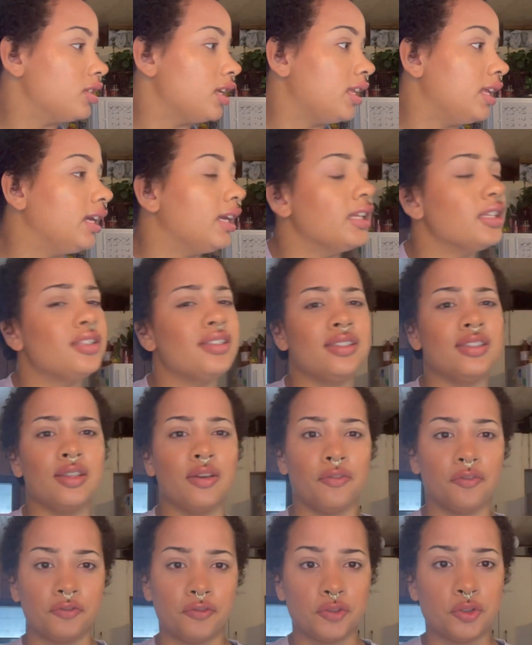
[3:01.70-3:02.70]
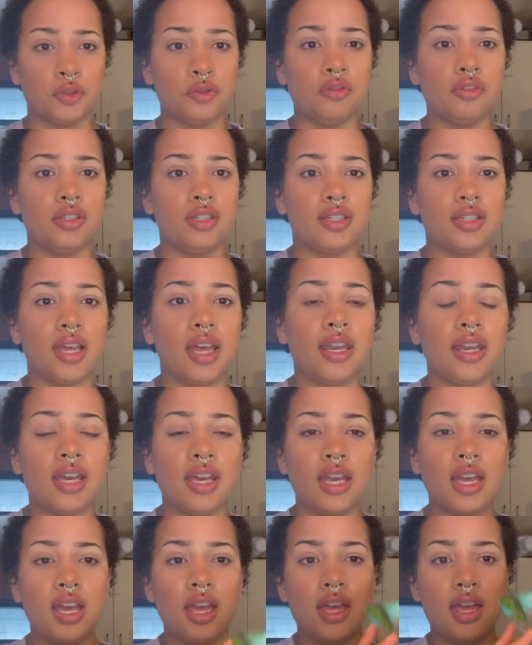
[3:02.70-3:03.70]
I think it's the fruit
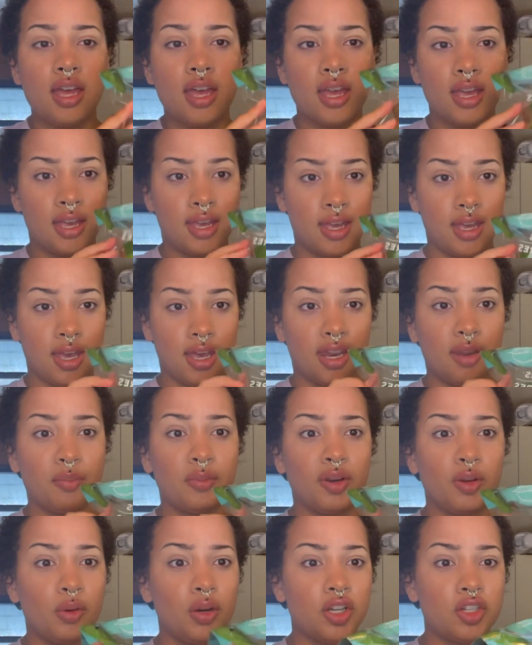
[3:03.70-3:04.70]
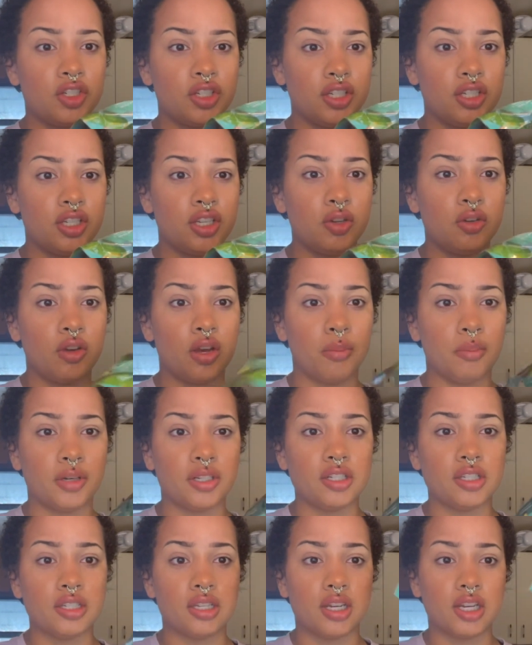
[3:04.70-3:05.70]
setting, and I'm gonna wash these
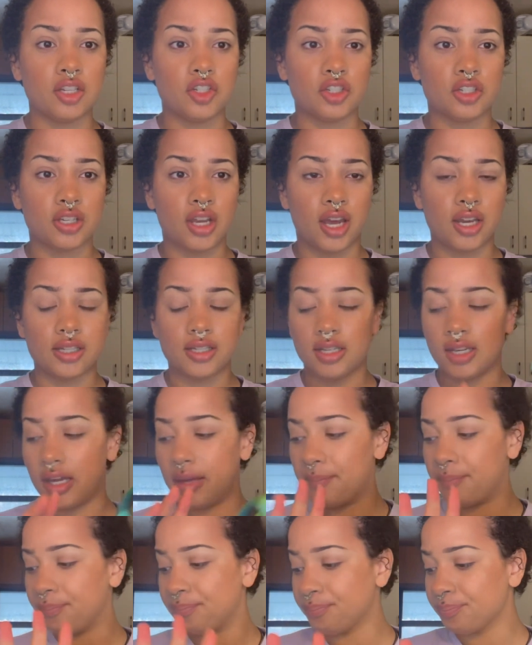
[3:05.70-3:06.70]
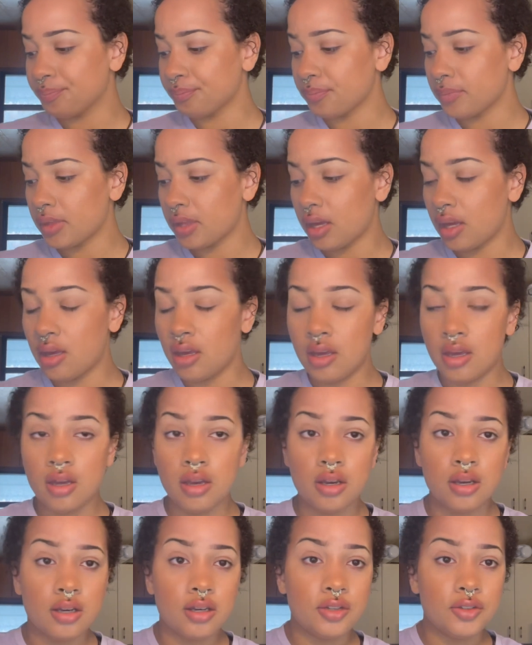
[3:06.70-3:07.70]
cucumbers that I just got today.
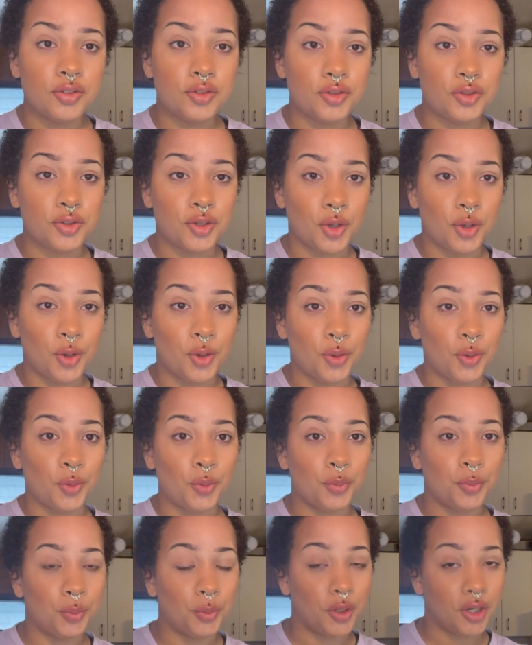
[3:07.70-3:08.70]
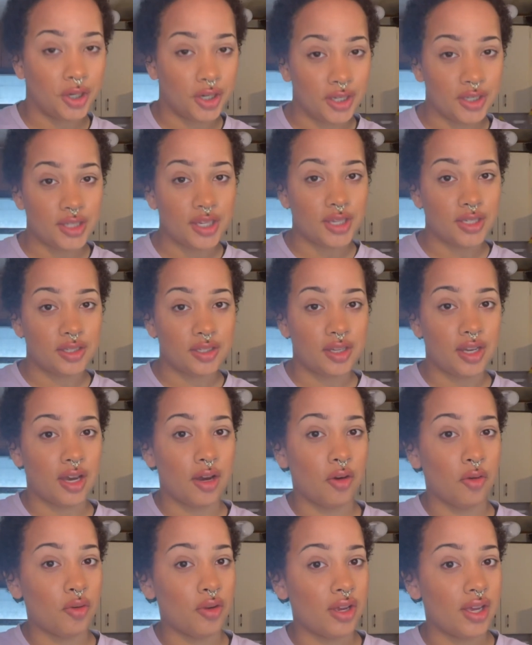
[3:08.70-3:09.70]
So we're gonna test it
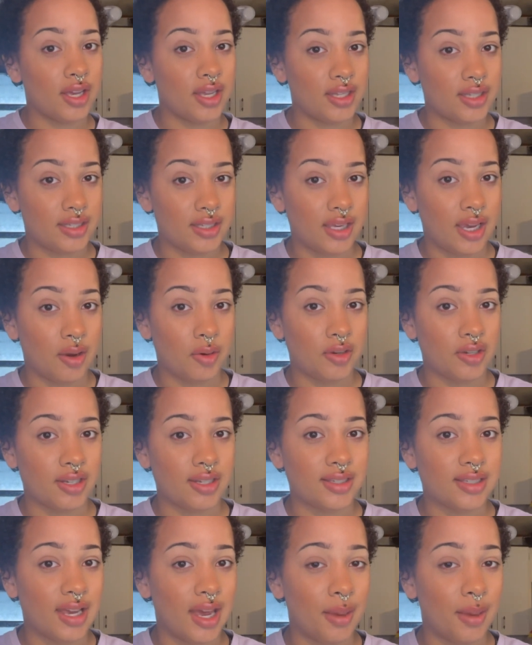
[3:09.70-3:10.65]
out and see how it does.